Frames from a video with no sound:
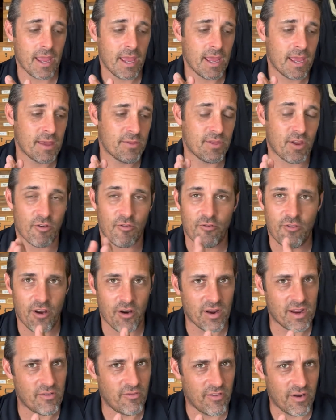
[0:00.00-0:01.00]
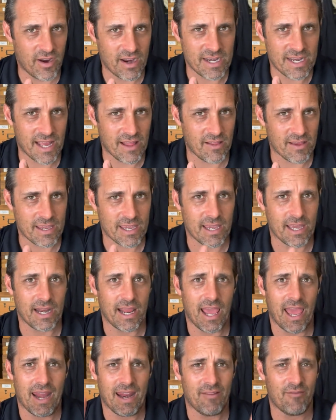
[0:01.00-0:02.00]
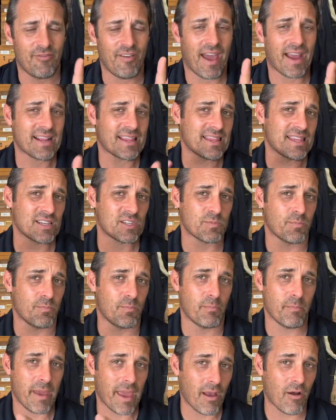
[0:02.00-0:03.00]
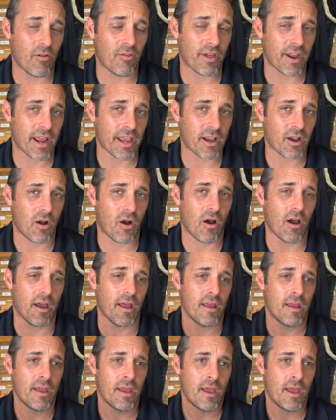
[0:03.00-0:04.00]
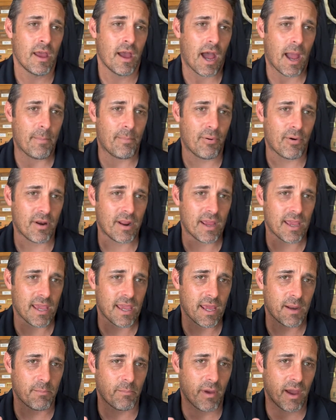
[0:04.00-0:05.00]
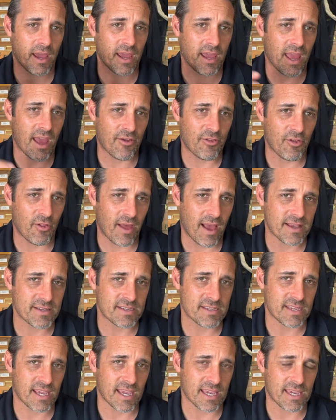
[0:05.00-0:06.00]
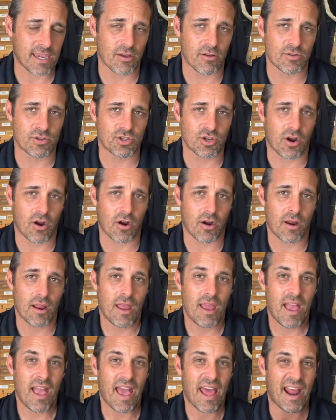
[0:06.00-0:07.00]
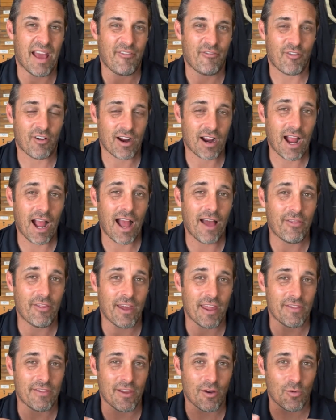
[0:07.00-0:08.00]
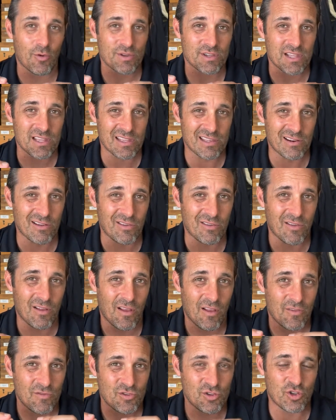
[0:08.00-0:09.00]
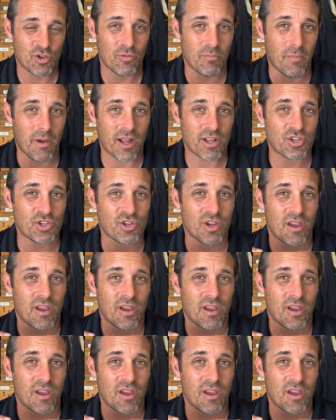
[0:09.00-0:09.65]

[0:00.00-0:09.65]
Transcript: They're very, very delicate. And in fact, this male that I caught, I put it in my ethyl acetate kill jar, and I forgot that there was a little too much